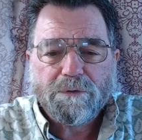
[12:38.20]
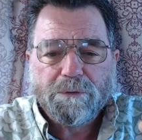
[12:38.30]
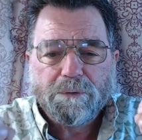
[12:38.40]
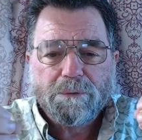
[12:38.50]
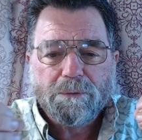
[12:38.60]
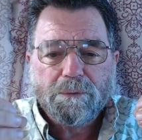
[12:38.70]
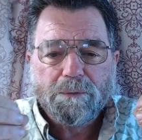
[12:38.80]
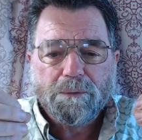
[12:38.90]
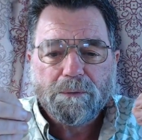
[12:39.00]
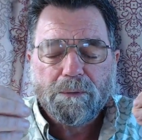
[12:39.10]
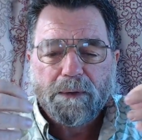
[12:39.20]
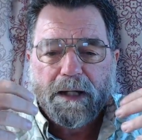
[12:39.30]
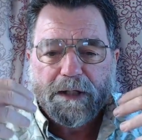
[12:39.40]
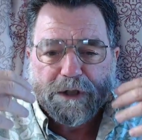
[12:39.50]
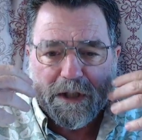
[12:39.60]
to
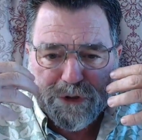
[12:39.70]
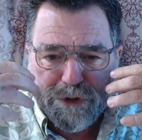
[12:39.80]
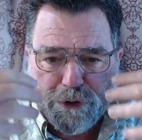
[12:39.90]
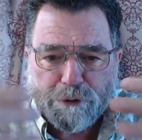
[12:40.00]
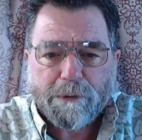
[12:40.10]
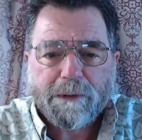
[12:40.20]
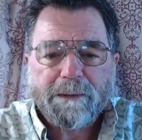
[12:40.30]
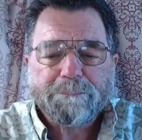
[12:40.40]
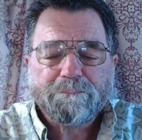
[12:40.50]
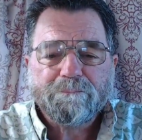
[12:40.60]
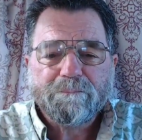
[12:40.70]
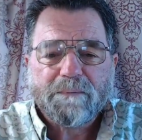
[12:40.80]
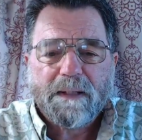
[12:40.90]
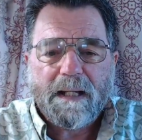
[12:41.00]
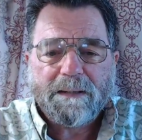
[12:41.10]
Yeshua,
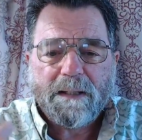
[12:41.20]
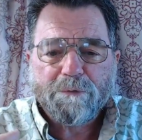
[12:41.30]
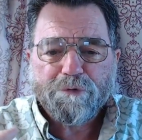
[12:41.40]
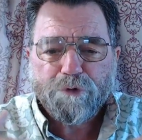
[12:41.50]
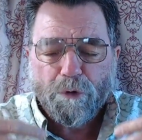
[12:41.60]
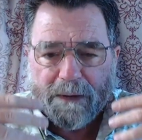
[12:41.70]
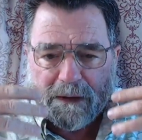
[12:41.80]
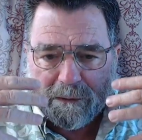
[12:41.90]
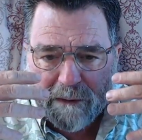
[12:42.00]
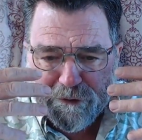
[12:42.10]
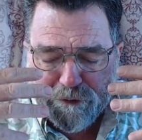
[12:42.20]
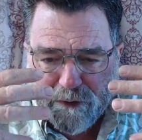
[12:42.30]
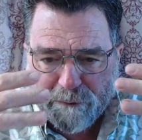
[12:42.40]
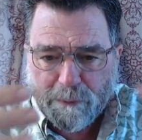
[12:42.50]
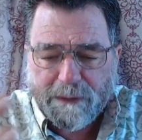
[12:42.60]
and they were so
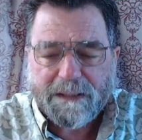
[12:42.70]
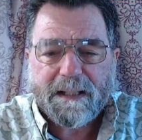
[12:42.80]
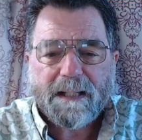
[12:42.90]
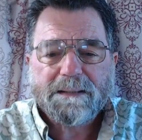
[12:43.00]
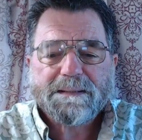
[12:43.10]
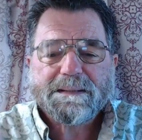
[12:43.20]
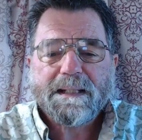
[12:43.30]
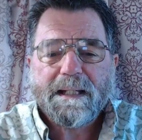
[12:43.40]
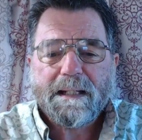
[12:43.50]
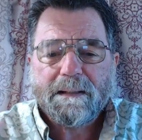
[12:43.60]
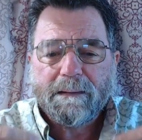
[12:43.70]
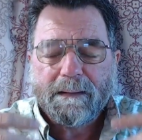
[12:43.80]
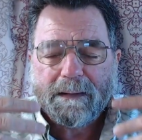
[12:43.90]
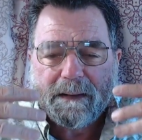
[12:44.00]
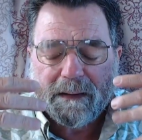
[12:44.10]
interested in what he had to say
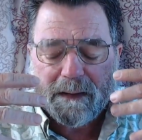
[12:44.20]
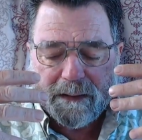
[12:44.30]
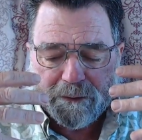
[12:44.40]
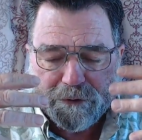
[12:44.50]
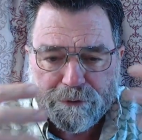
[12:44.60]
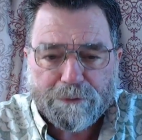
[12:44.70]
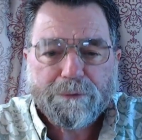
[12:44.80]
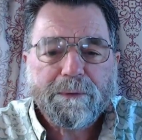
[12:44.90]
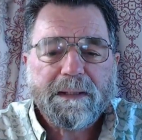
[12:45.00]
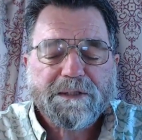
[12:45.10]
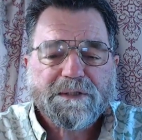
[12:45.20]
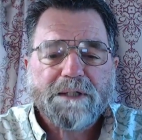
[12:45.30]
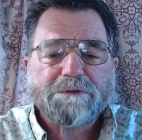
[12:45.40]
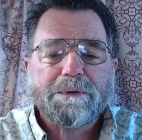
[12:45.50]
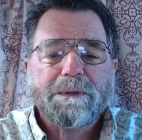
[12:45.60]
and, uh, and do, et
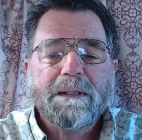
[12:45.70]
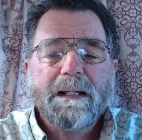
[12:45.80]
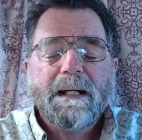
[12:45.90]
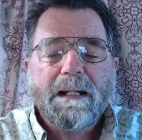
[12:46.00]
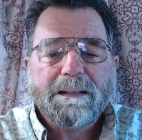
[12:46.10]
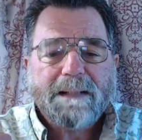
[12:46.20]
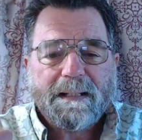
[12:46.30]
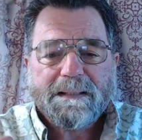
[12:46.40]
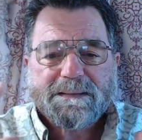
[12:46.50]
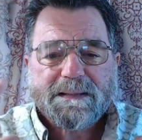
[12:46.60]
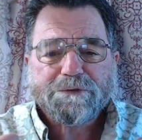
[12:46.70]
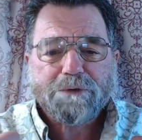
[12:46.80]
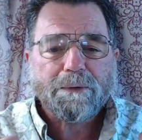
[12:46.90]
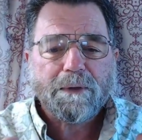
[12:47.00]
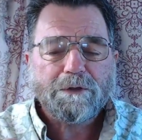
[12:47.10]
cetera, that he says,
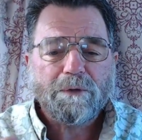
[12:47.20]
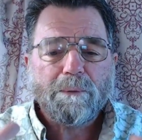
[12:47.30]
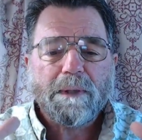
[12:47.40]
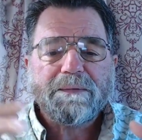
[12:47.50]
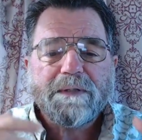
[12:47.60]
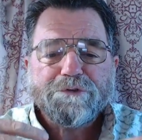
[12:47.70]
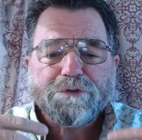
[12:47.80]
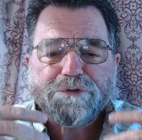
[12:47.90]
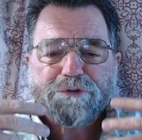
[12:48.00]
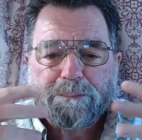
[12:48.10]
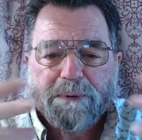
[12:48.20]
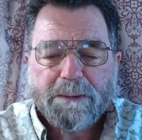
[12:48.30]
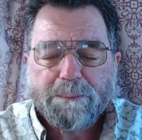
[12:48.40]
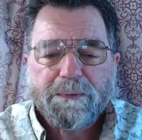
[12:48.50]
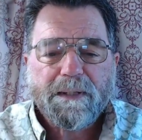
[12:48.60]
oh, you know what? These are some
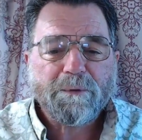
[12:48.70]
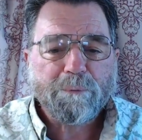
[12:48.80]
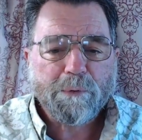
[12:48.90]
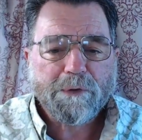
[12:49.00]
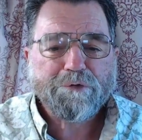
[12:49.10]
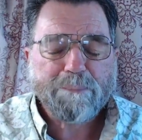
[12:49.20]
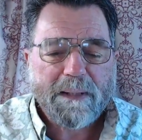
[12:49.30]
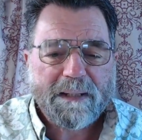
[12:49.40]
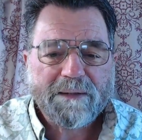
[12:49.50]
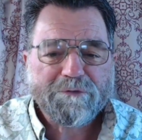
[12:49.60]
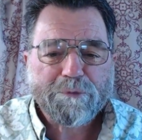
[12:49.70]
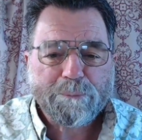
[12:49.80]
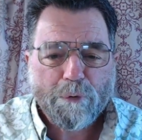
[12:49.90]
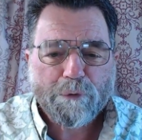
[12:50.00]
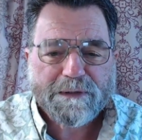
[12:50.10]
people that are worth spending some
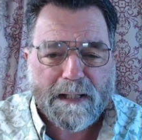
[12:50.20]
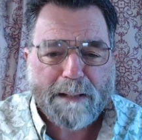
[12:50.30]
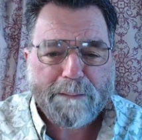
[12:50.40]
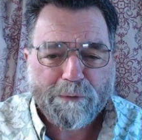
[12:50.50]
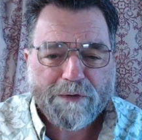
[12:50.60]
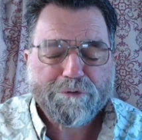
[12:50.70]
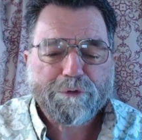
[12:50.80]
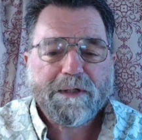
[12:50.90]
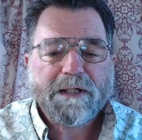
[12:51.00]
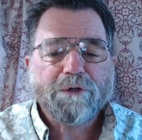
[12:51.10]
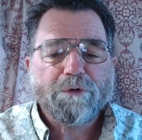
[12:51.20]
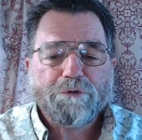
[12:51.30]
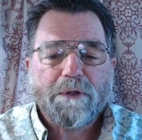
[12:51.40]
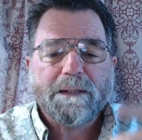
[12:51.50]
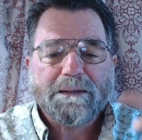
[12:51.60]
more time with. So then he
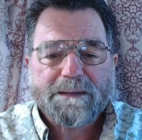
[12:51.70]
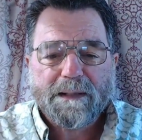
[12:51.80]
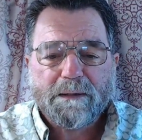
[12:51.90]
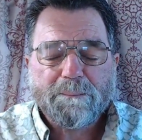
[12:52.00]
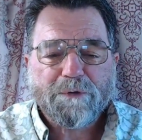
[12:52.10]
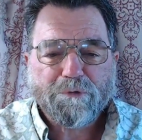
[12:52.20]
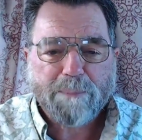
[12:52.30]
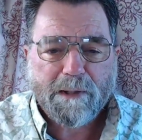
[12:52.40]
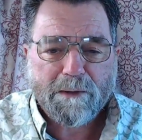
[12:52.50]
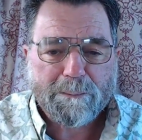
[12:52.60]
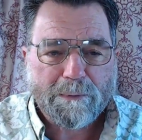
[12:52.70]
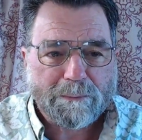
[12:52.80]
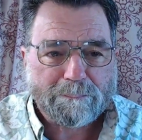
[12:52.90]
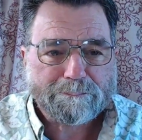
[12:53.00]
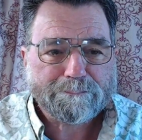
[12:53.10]
goes on to tell them this parable.